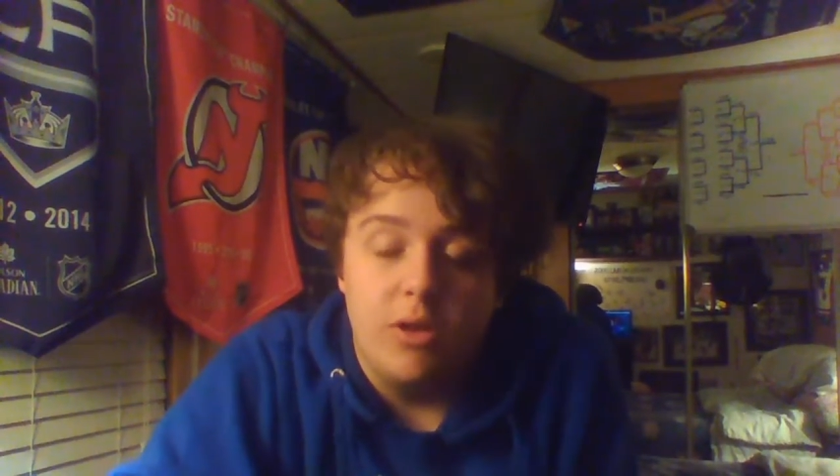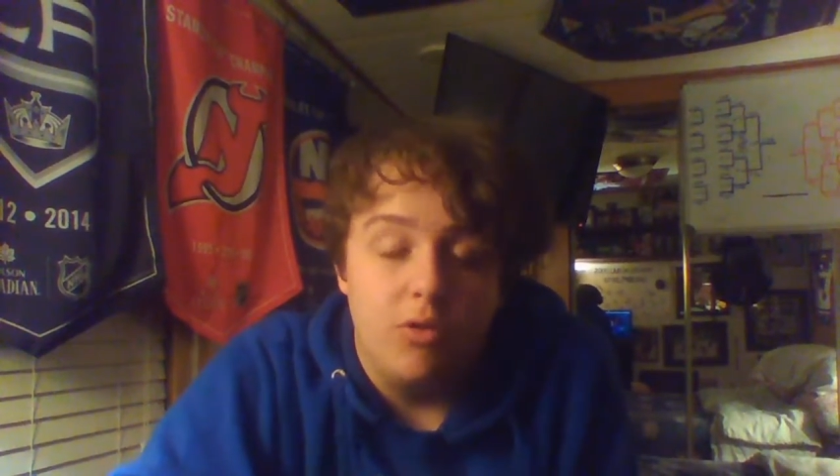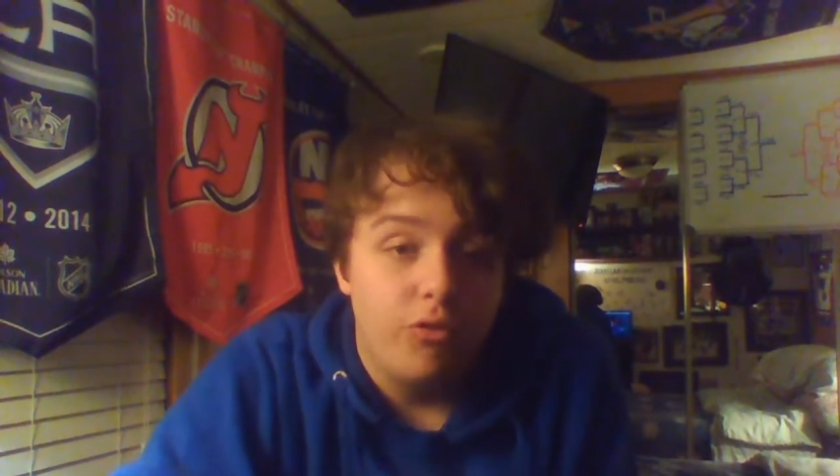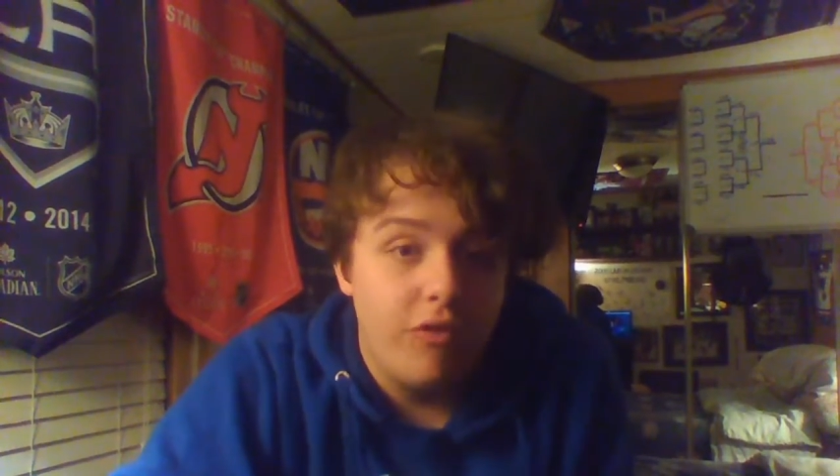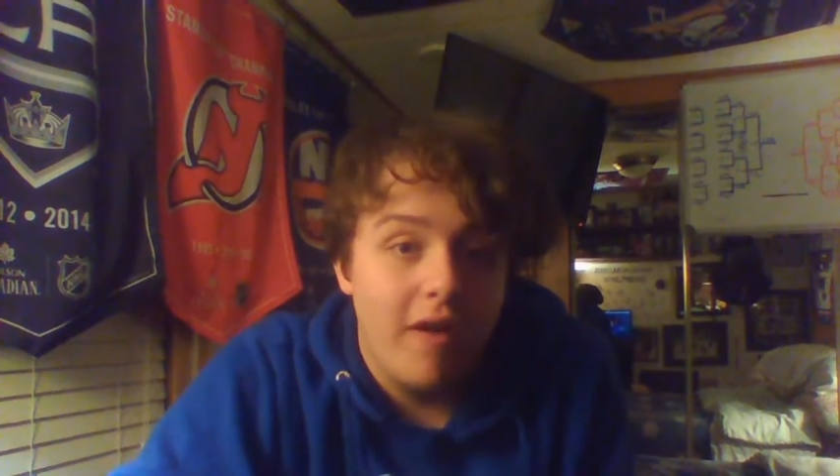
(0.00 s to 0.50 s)
who
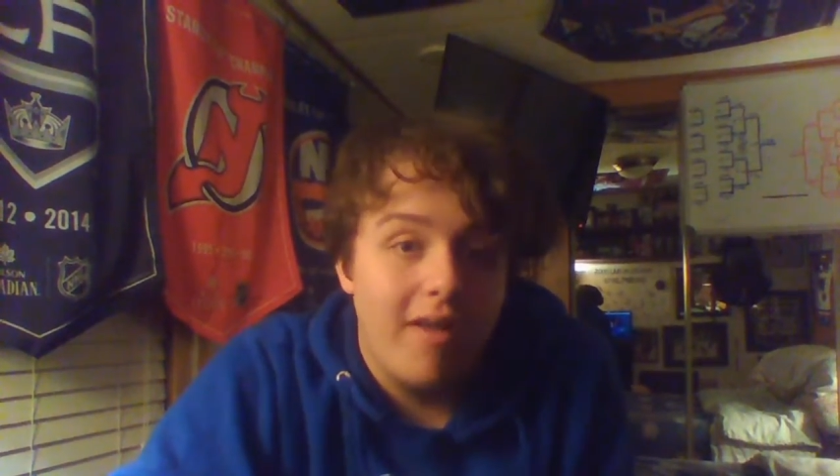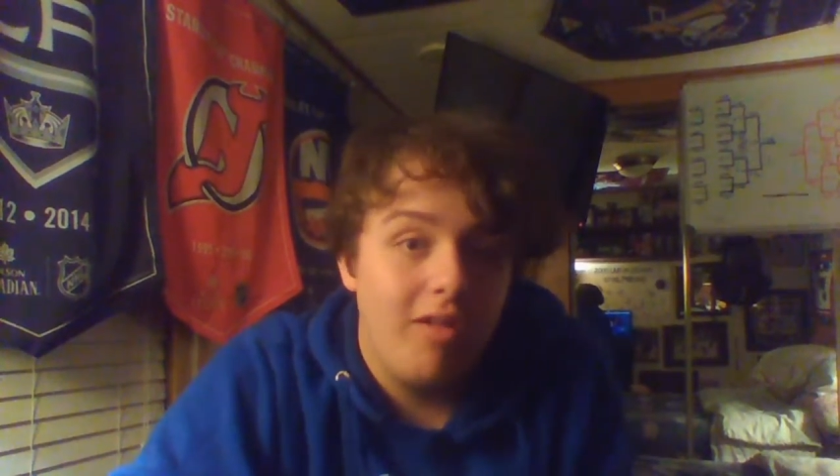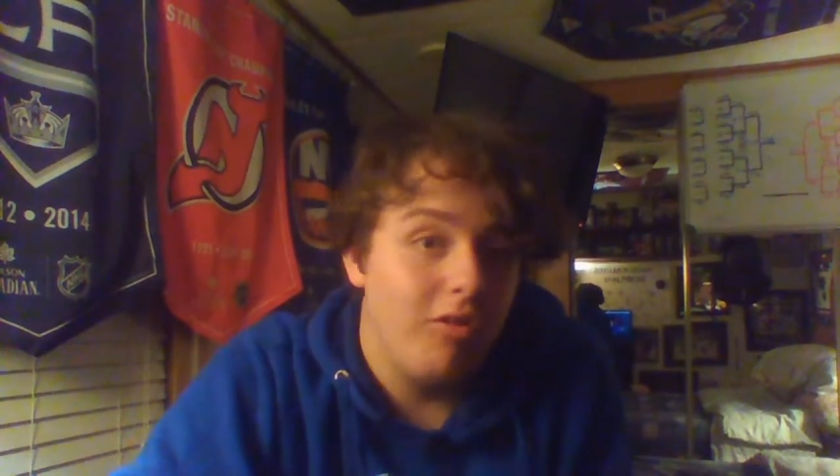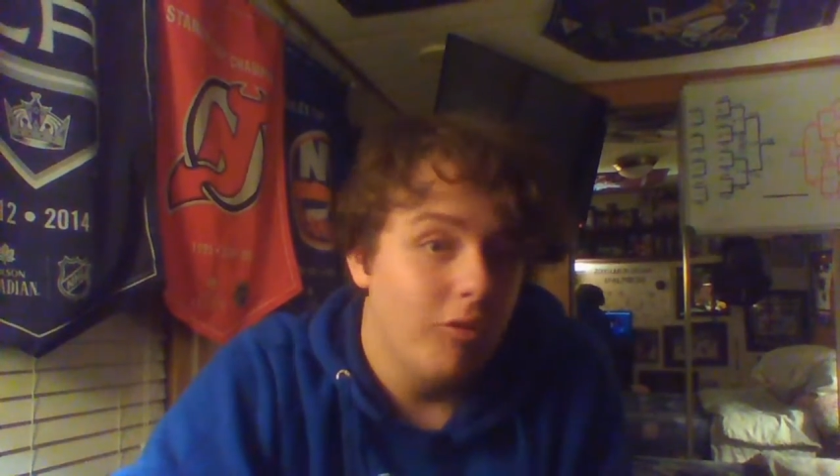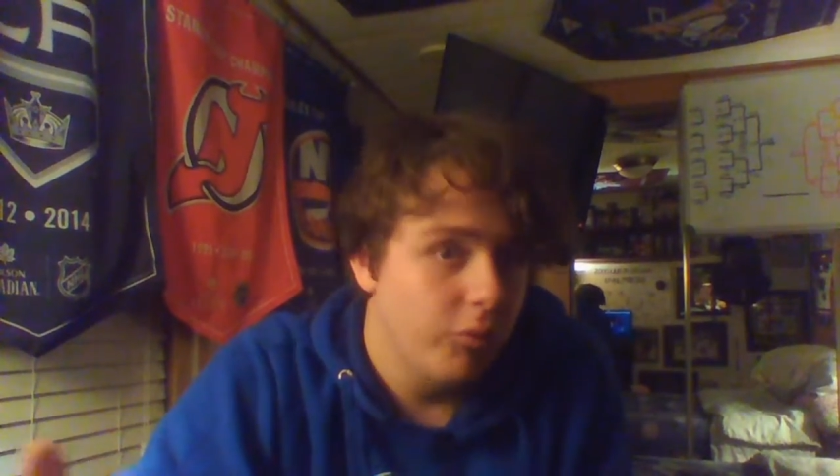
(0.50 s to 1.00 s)

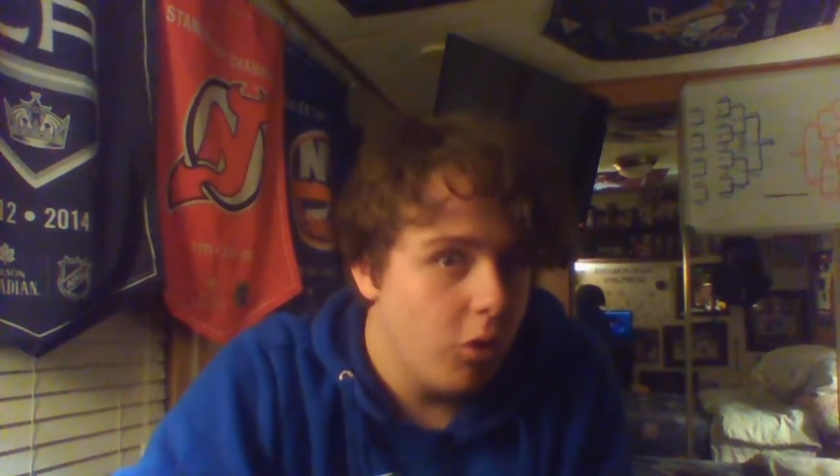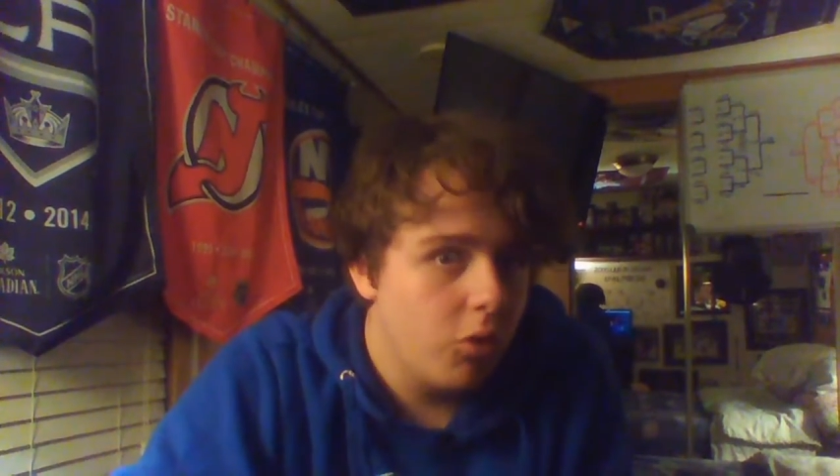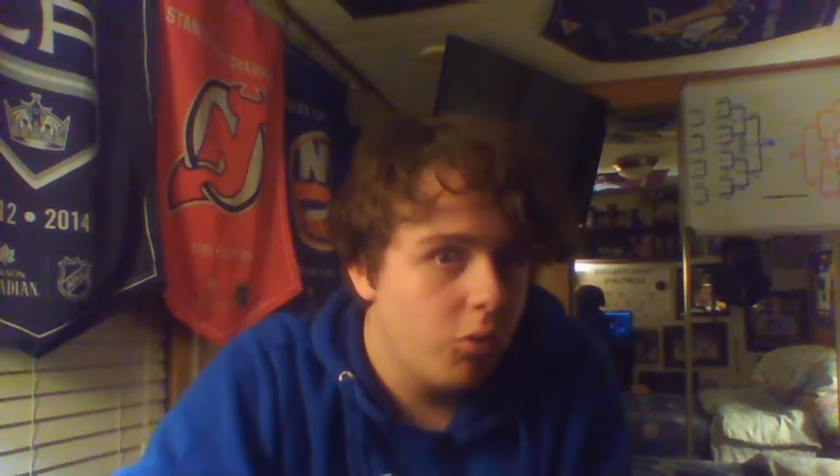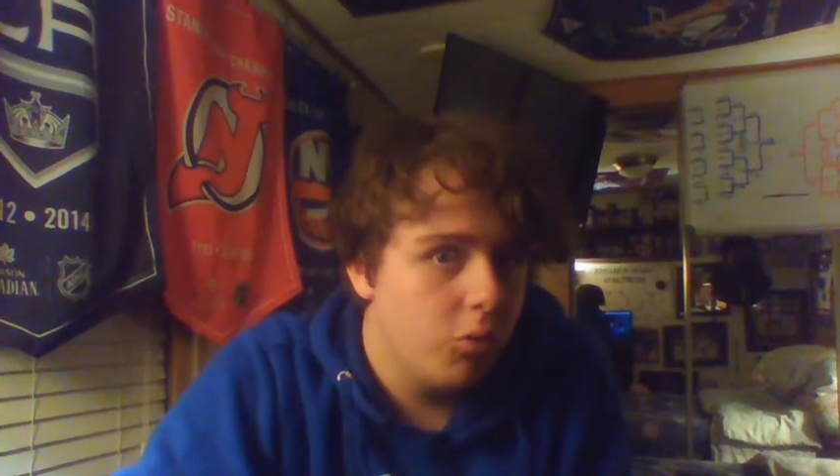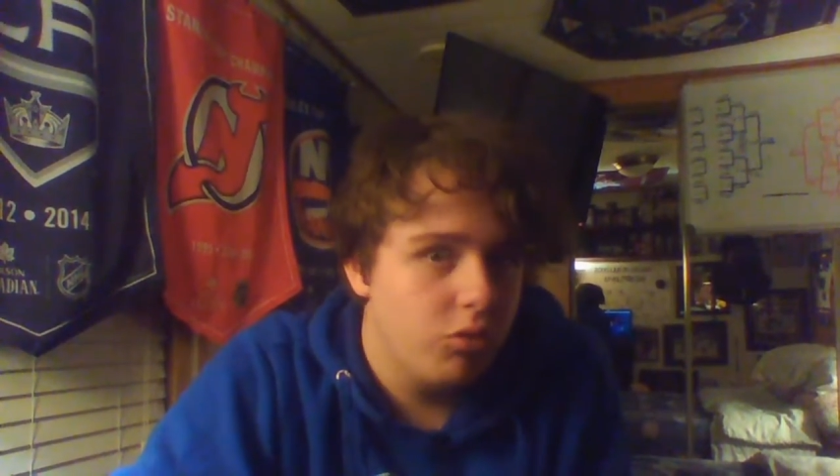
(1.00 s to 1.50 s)
fell or
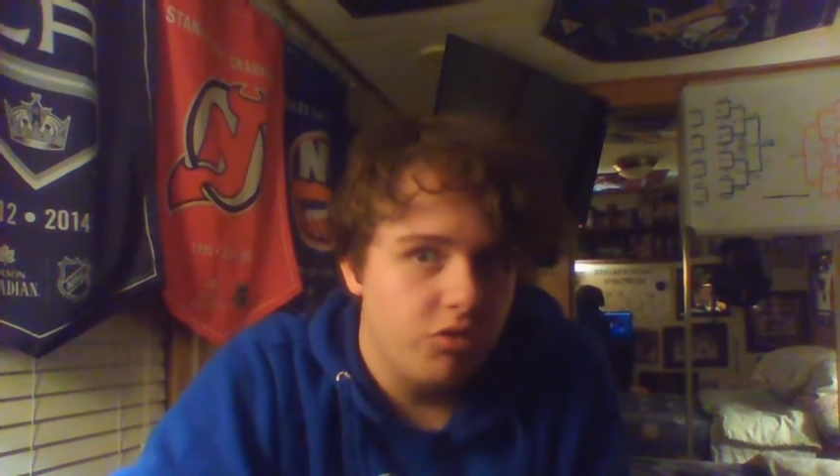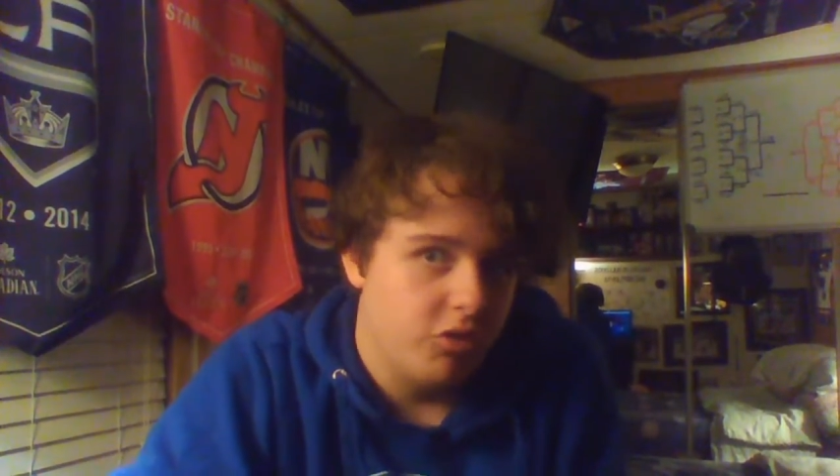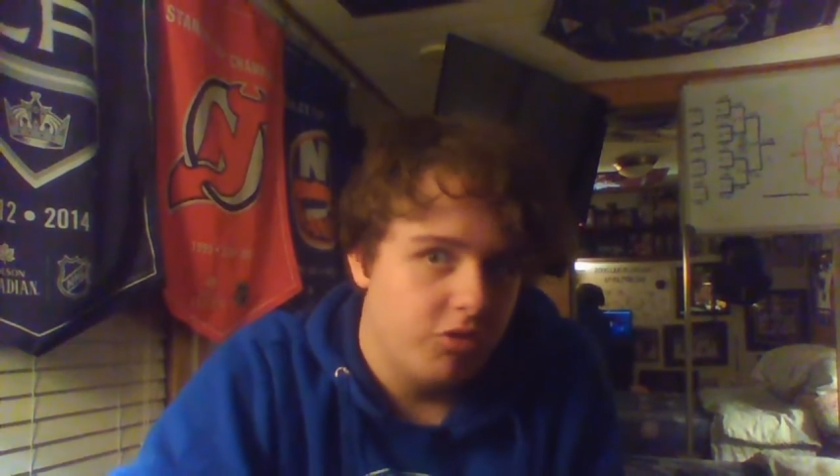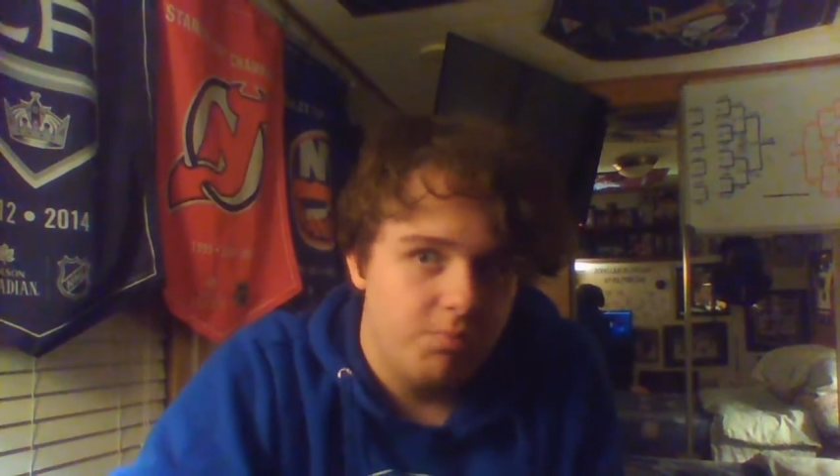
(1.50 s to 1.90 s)
rose or